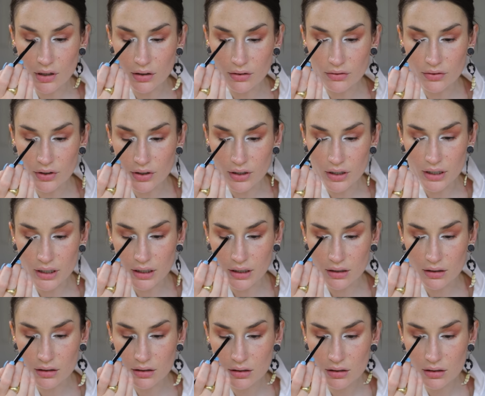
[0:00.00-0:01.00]
a
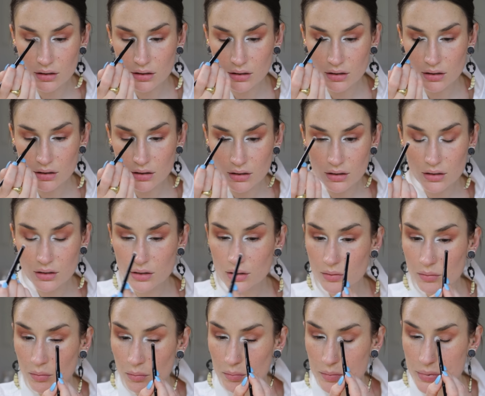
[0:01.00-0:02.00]
very
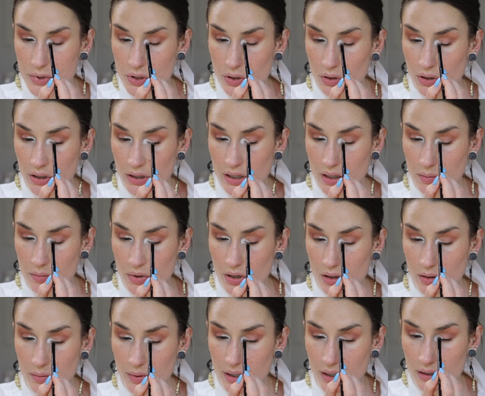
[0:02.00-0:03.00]
Bjorky
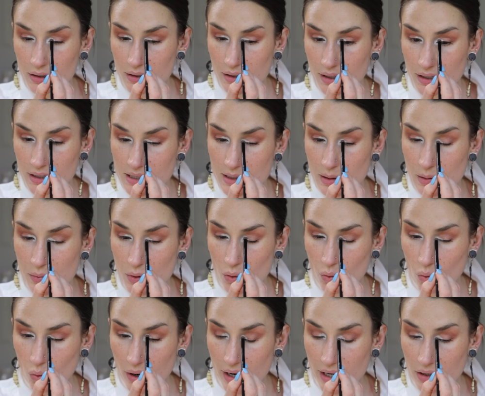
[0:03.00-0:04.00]
moment. Anytime I put
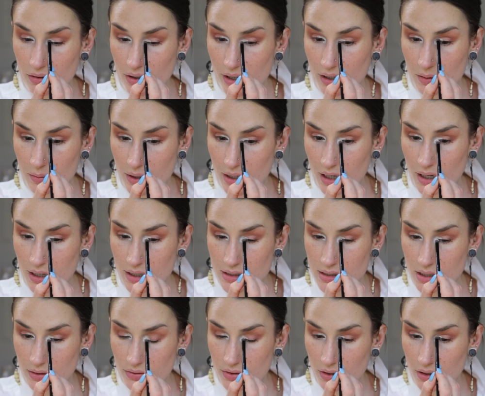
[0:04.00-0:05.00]
white right on my
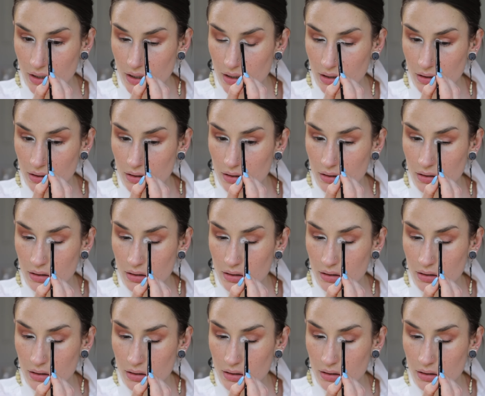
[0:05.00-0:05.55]
eyes, I feel like